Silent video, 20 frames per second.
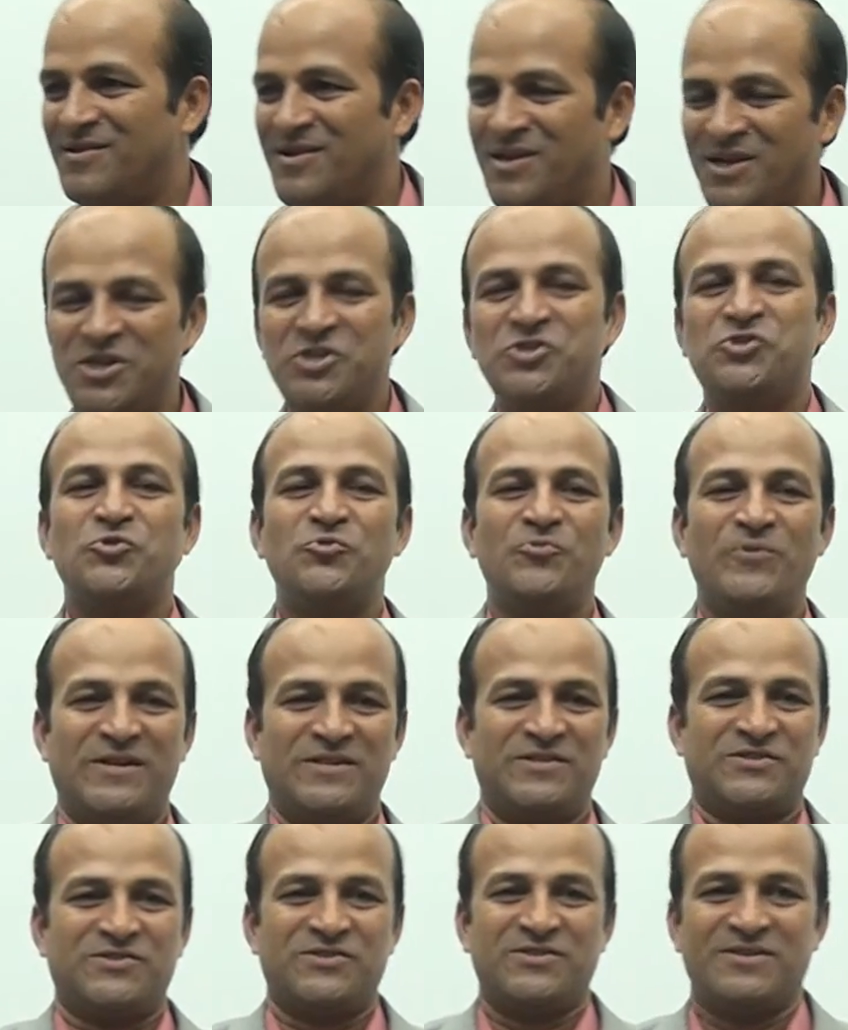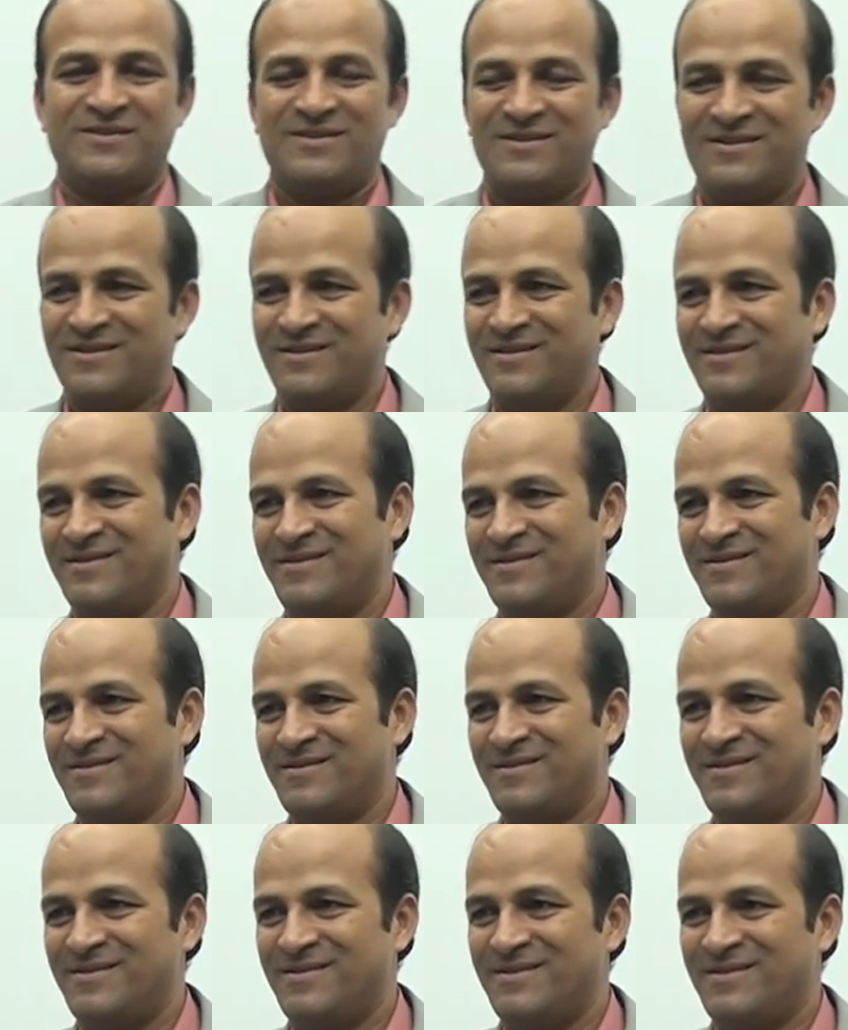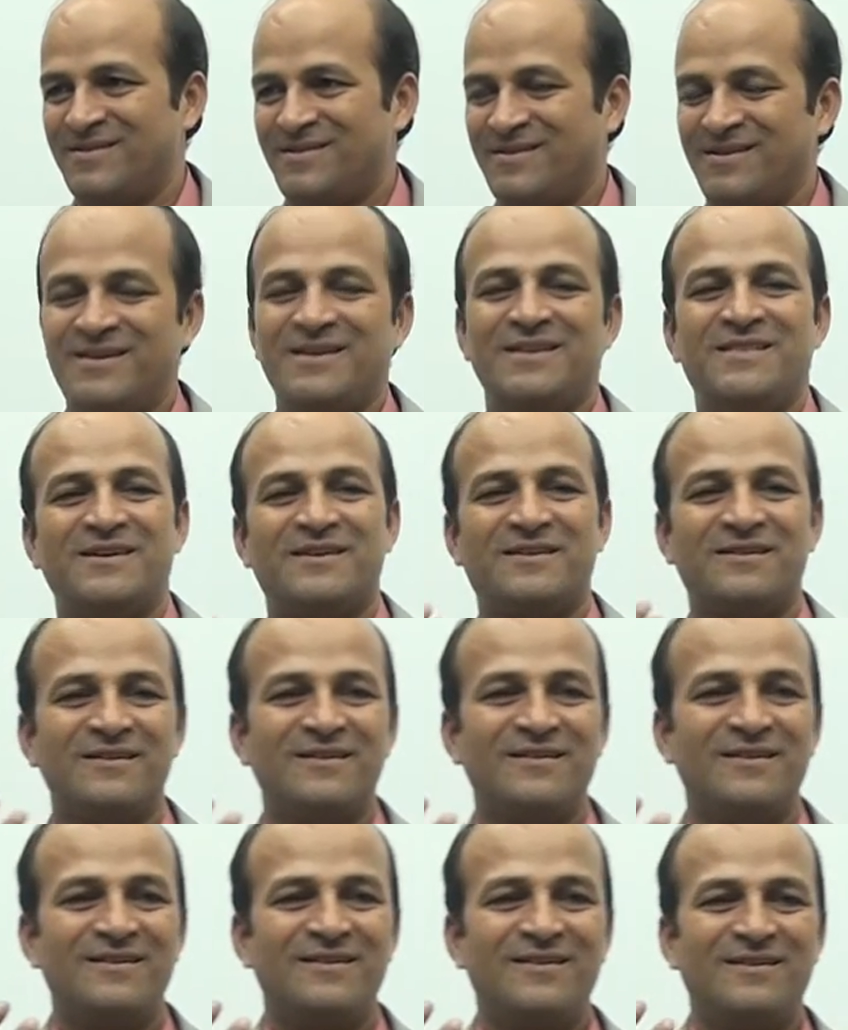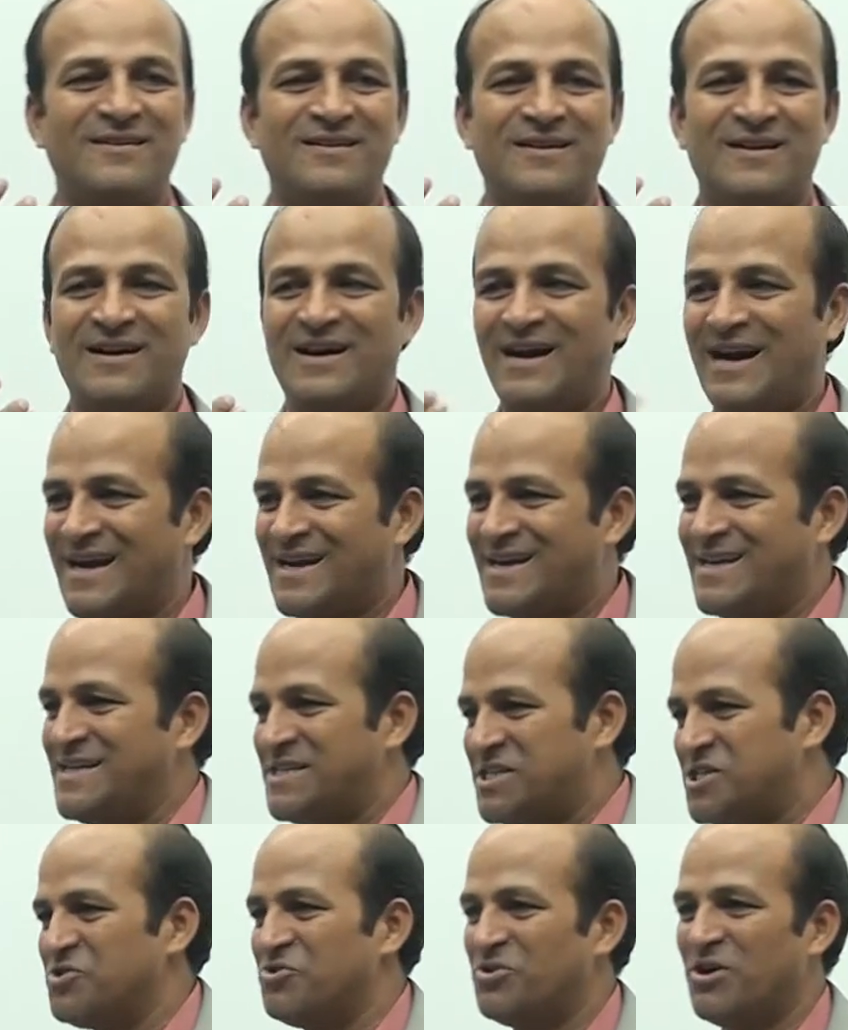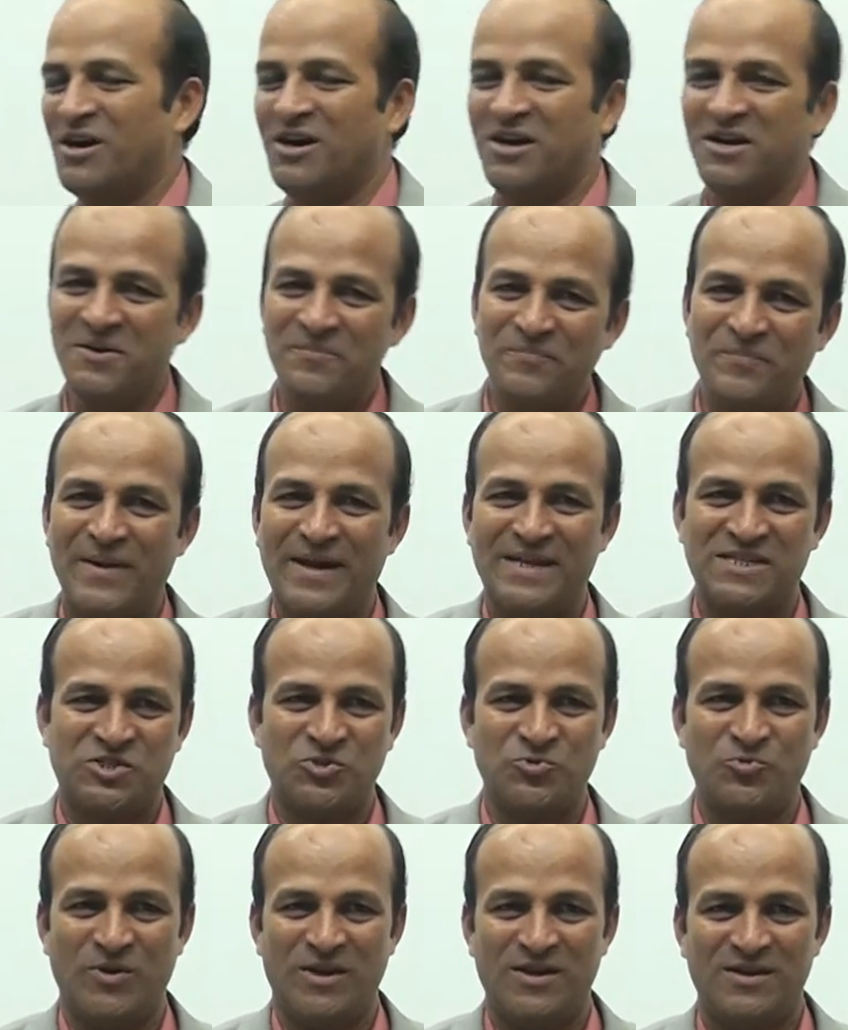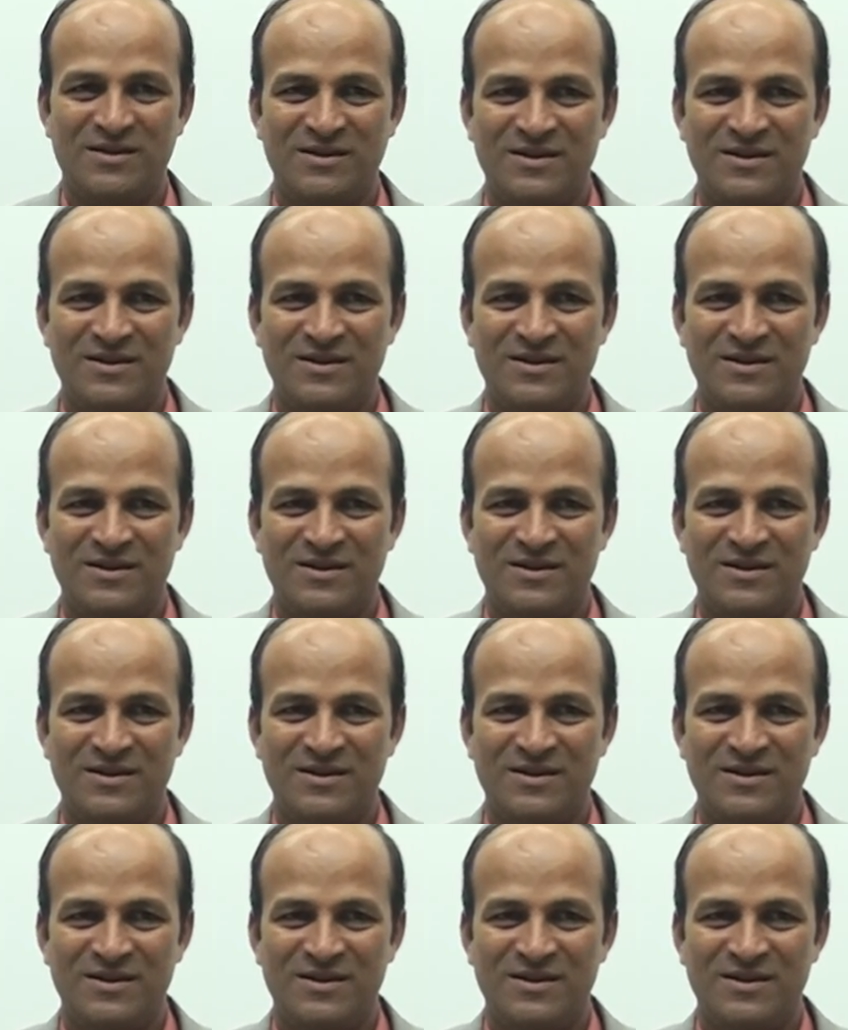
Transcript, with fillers: in two ways either aggressive or passive way.